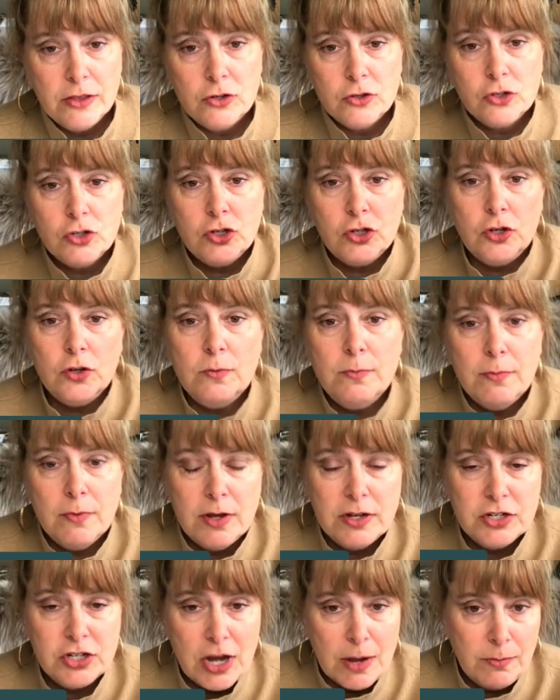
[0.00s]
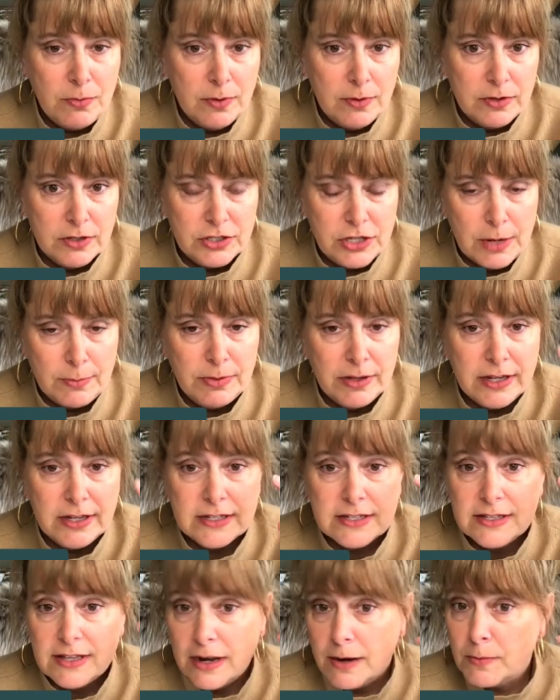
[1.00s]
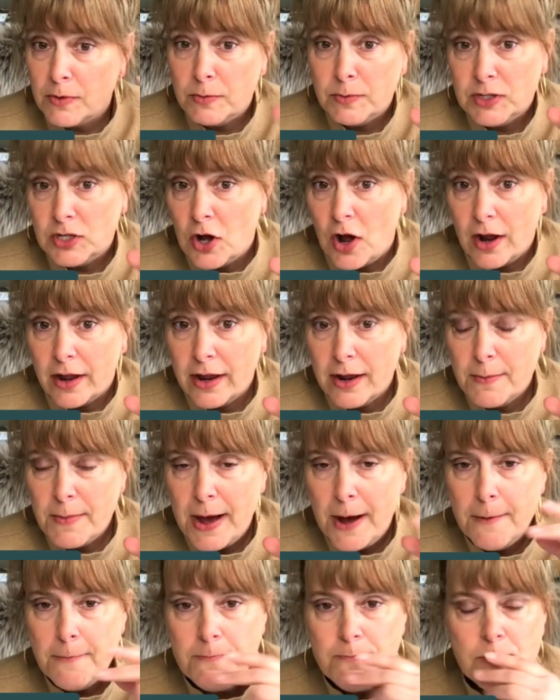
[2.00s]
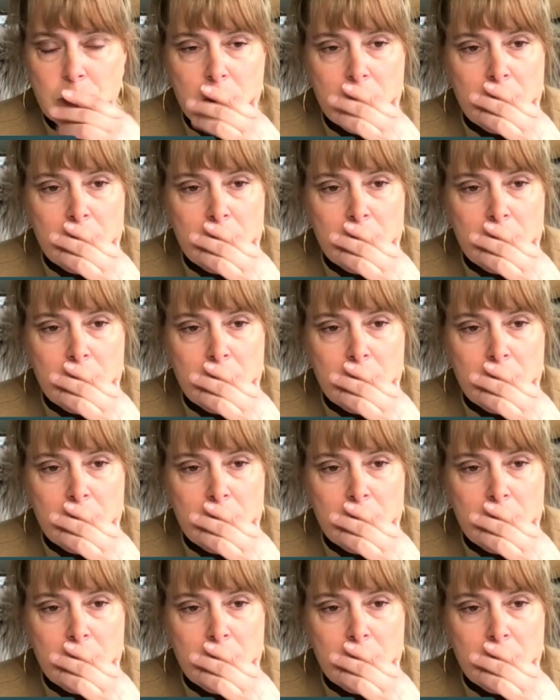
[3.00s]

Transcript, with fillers: There's two Chab- Chablé that I'm going to be talking about.